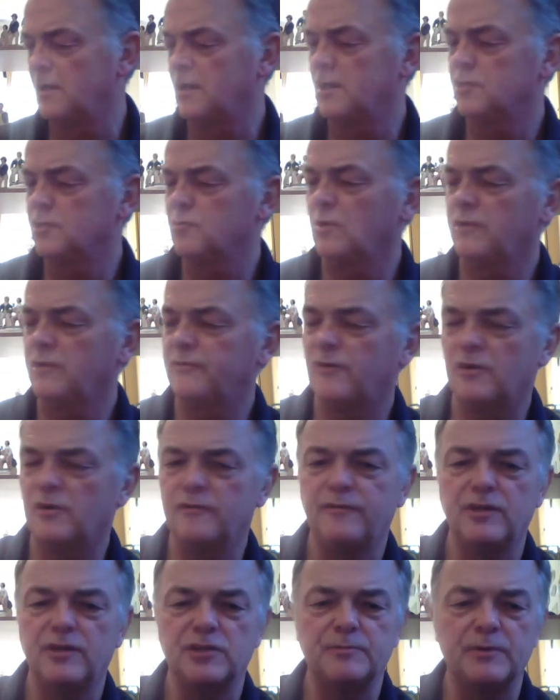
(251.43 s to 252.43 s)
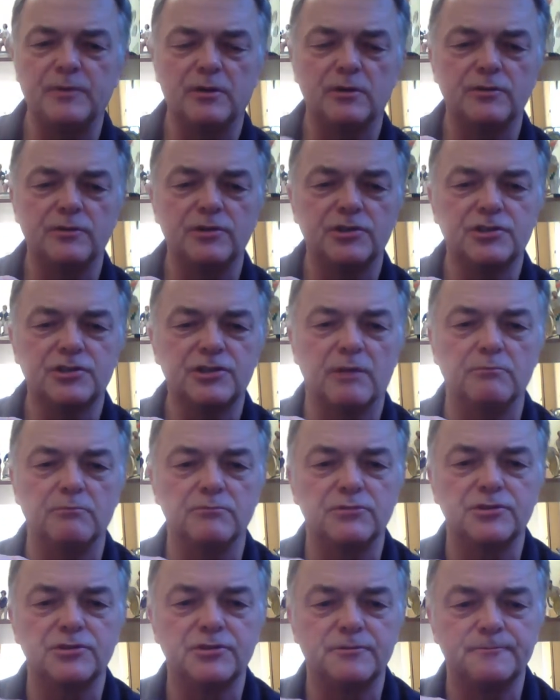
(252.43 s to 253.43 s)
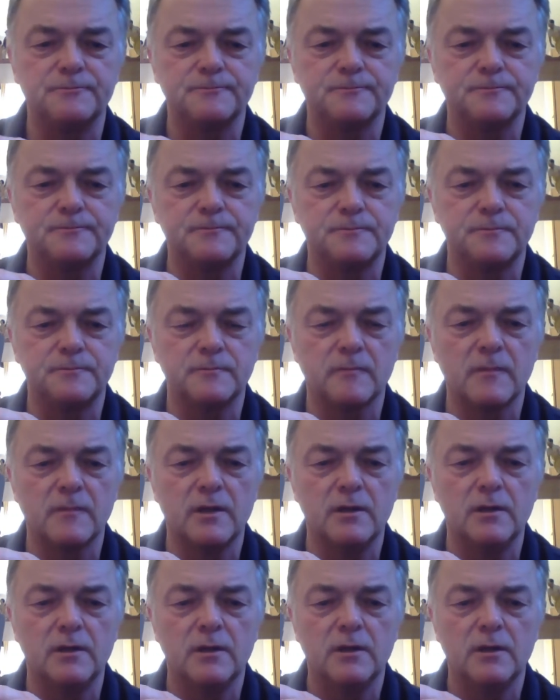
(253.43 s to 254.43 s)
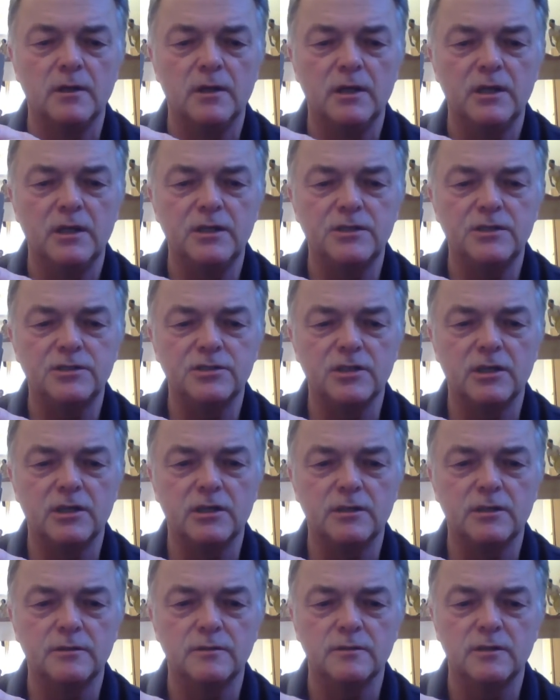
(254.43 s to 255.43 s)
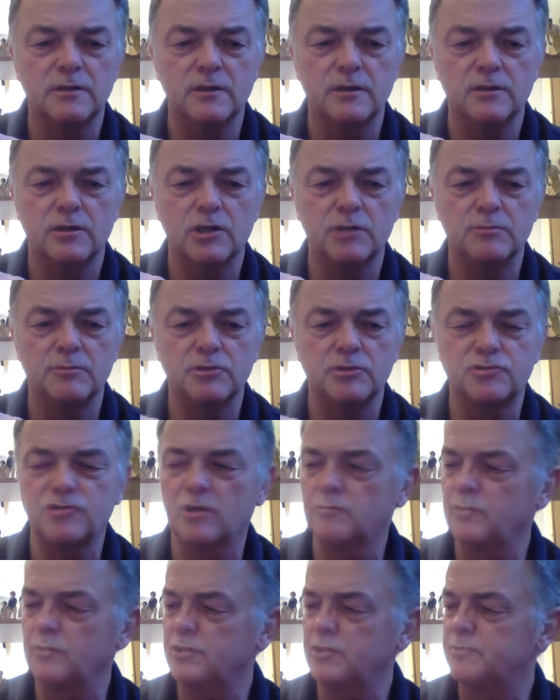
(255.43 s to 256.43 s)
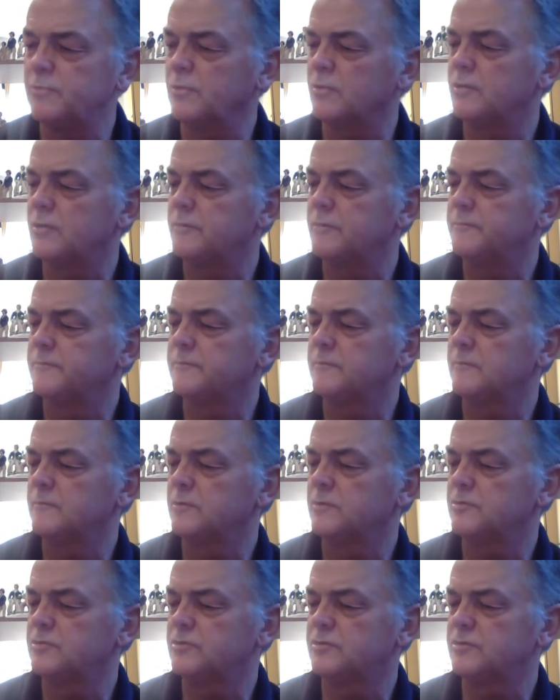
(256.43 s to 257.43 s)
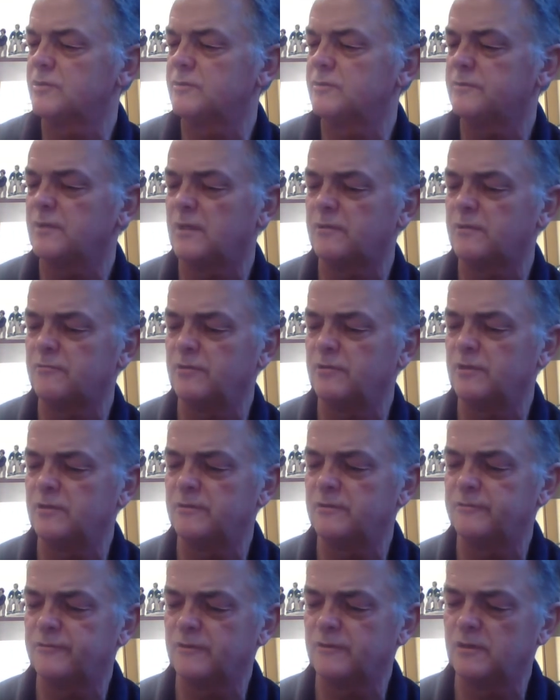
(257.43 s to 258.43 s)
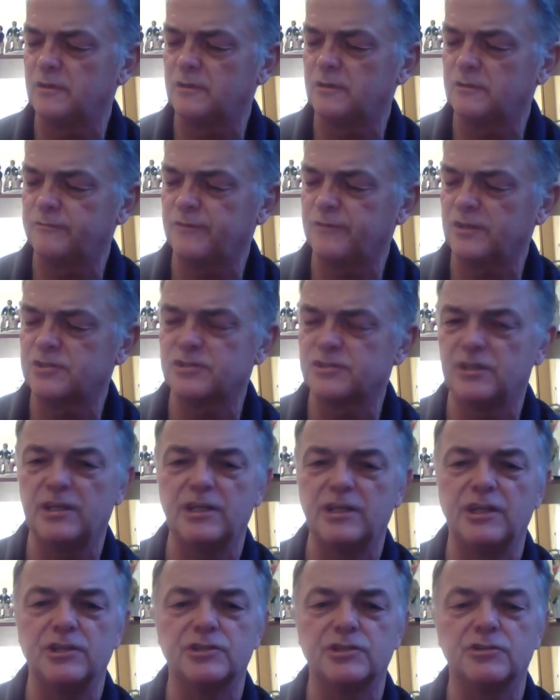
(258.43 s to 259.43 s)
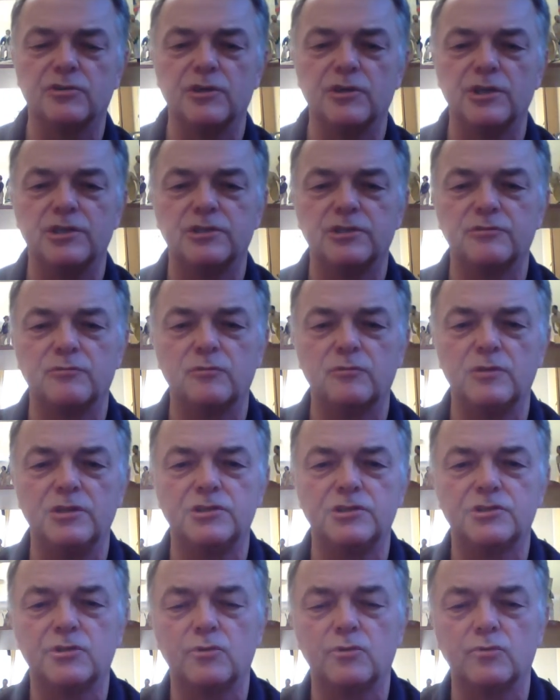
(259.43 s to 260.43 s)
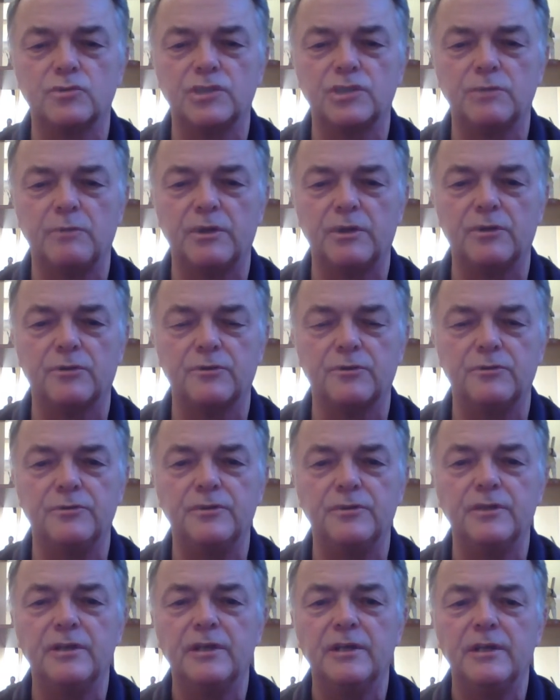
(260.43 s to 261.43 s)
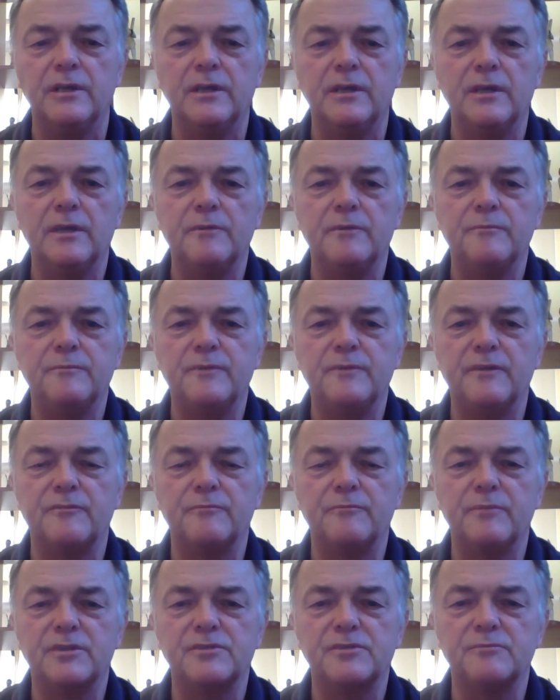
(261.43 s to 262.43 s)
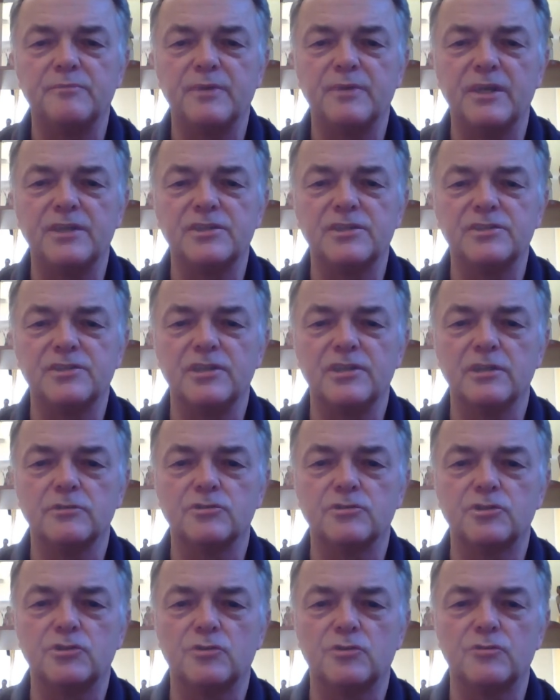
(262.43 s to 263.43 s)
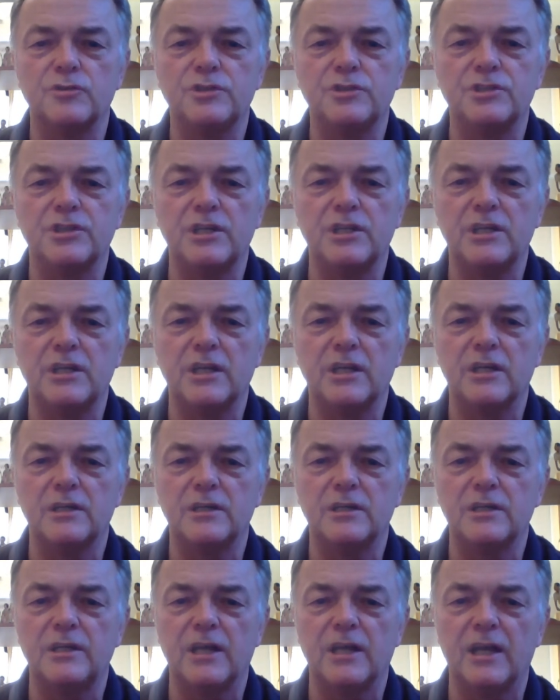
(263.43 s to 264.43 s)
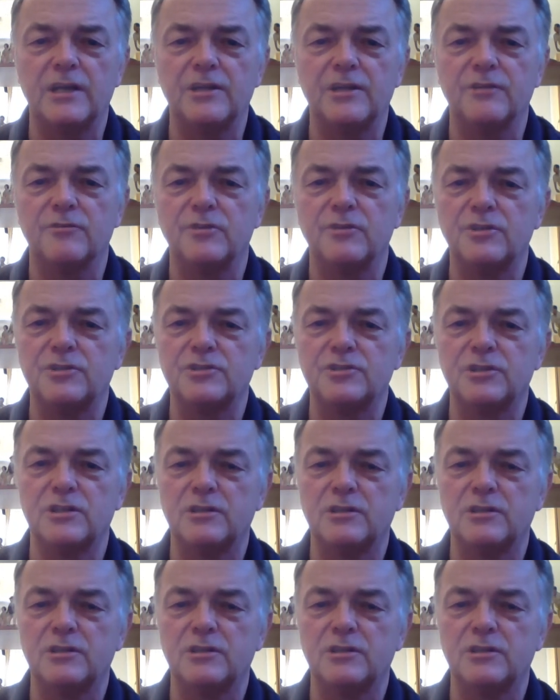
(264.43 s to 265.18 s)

25 years behind the stumps is Herbert Strugwick's book, which is another fascinating insight into all his tours he went on and different bits and pieces and little stories he had on his